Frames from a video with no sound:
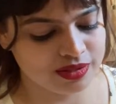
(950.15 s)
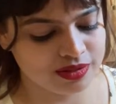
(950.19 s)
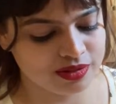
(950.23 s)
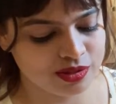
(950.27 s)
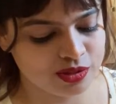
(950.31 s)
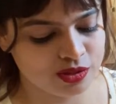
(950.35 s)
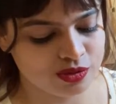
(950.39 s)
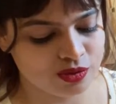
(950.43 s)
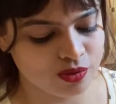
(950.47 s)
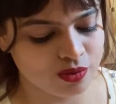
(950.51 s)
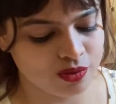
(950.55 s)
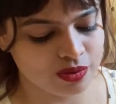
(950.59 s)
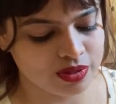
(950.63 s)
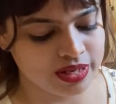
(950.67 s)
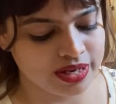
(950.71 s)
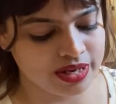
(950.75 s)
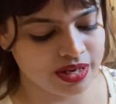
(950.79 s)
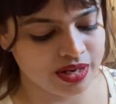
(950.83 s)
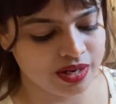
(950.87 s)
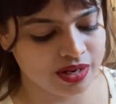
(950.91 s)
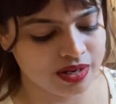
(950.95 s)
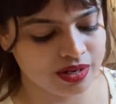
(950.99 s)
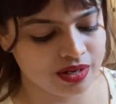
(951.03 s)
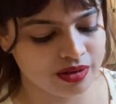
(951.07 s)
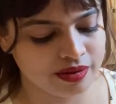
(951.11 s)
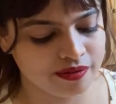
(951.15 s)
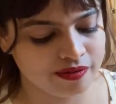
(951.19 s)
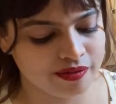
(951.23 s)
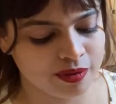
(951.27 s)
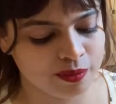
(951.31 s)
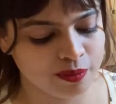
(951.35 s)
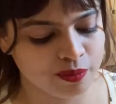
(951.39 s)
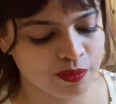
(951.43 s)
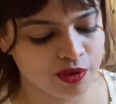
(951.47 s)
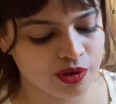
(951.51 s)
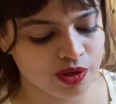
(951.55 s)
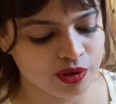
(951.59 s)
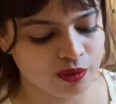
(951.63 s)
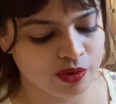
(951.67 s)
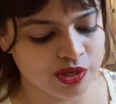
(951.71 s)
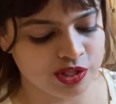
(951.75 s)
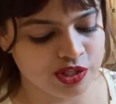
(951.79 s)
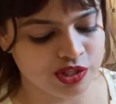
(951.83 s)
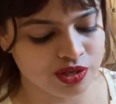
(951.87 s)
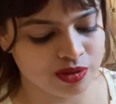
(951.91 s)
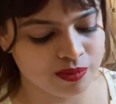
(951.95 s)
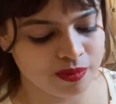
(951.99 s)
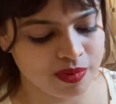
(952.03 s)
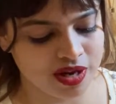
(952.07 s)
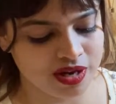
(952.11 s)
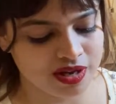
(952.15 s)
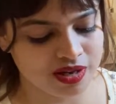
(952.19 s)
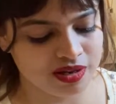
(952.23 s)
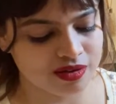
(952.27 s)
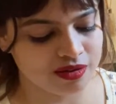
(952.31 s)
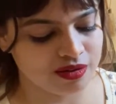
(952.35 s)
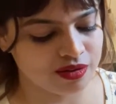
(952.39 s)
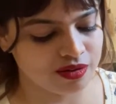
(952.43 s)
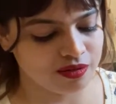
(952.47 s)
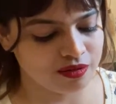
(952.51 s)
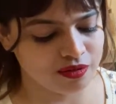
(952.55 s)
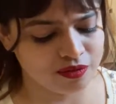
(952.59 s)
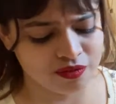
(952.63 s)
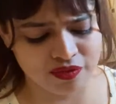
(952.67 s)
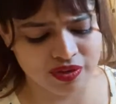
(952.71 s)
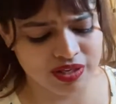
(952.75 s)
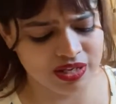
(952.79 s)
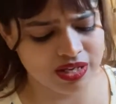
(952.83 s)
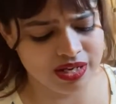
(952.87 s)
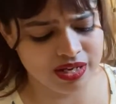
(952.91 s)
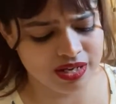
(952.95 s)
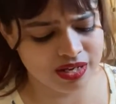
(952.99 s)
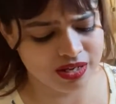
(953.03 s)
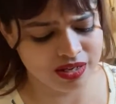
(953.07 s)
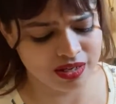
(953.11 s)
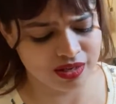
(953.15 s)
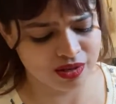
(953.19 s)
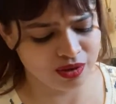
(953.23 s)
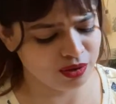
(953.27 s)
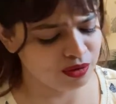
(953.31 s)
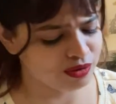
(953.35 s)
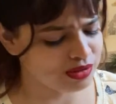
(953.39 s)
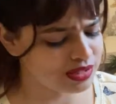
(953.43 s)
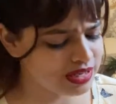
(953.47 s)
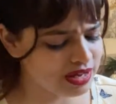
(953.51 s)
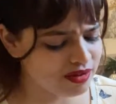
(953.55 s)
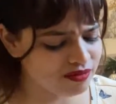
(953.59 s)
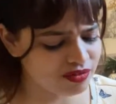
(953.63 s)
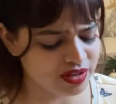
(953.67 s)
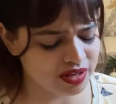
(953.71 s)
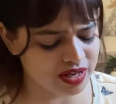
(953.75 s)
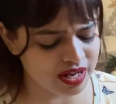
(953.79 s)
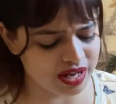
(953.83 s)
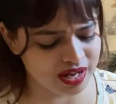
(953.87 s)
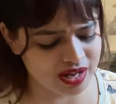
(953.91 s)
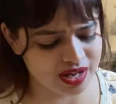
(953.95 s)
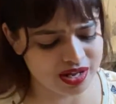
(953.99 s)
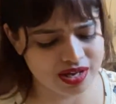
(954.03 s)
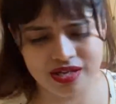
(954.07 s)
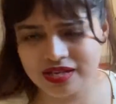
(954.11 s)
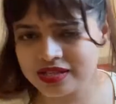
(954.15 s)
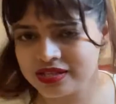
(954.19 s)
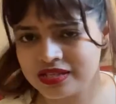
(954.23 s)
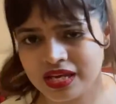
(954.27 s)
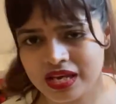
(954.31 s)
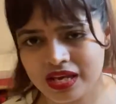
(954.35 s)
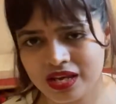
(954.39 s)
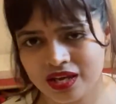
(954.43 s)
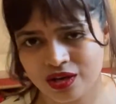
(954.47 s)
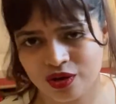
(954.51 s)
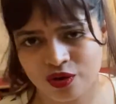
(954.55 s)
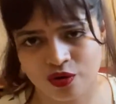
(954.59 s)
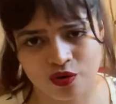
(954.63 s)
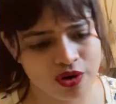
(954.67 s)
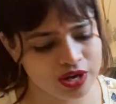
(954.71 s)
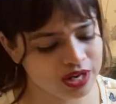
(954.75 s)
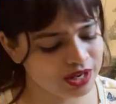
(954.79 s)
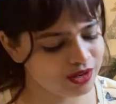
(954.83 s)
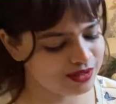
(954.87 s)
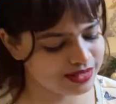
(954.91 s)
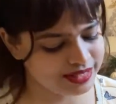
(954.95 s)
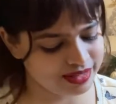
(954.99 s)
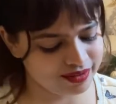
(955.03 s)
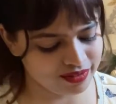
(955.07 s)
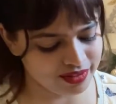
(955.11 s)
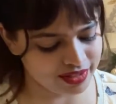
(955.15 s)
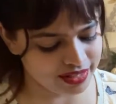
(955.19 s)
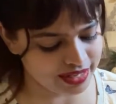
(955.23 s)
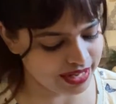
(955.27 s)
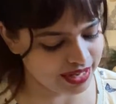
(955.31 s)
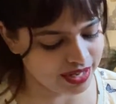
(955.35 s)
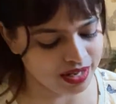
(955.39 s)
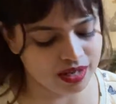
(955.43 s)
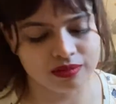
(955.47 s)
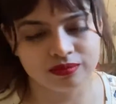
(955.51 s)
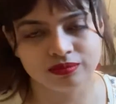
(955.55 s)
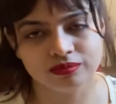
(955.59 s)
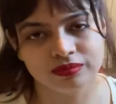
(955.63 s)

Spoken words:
So they didn't even put a question mark here. Will he save the day? Is he going to save the day?